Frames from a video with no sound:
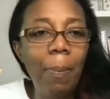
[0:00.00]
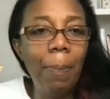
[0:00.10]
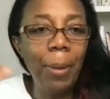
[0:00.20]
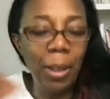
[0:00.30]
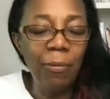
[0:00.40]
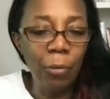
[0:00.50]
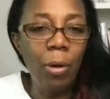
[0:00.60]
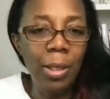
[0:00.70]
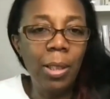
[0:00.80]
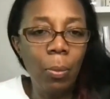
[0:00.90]
but give
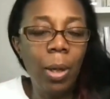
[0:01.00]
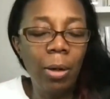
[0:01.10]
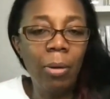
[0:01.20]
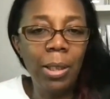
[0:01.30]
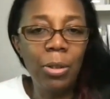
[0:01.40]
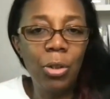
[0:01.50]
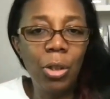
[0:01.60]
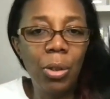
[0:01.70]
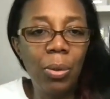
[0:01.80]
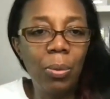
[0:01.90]
credit where credit's
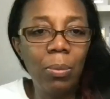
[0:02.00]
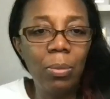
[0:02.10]
due.